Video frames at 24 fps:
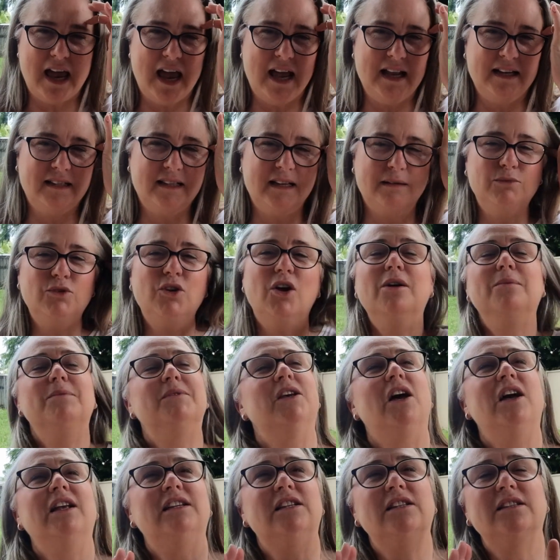And sometimes
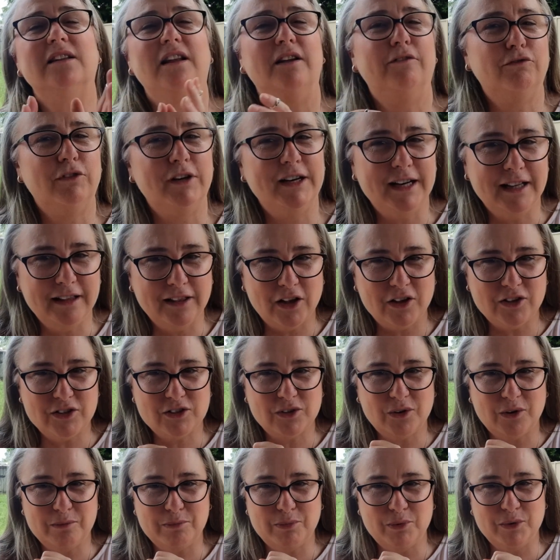I just love reading those
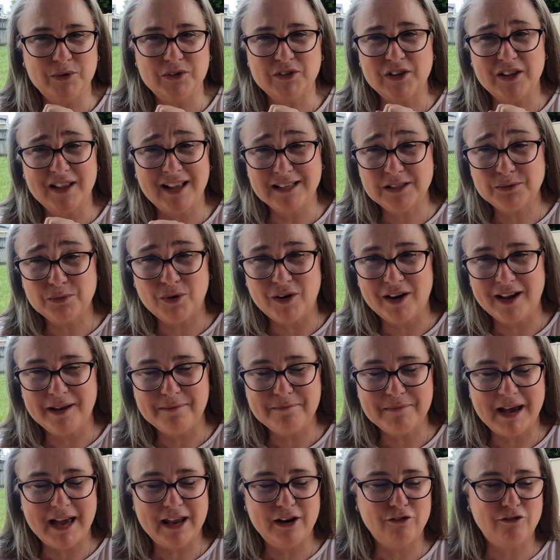sort of books, so that's why it
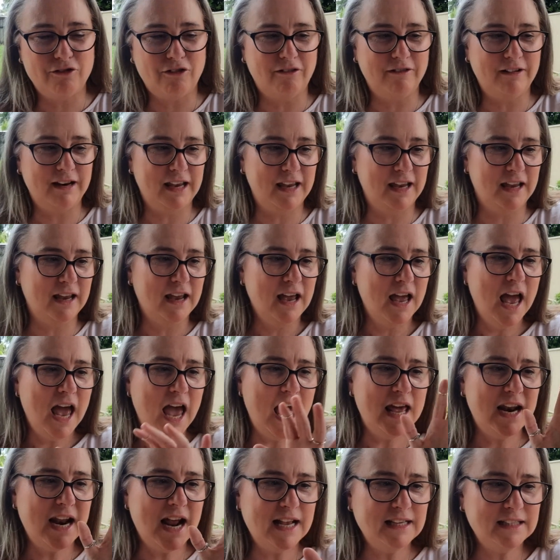made it on here.
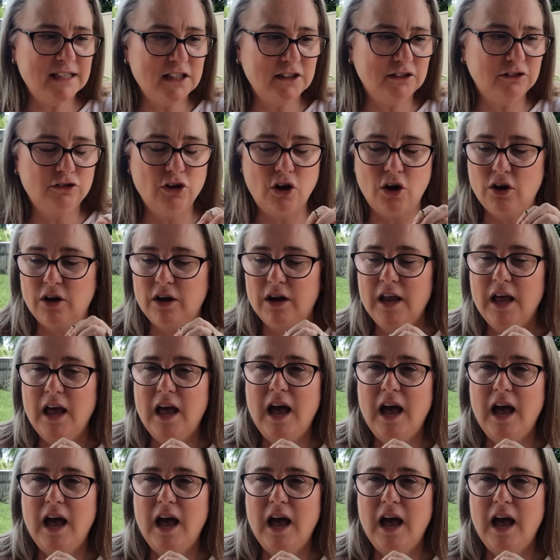It has a lot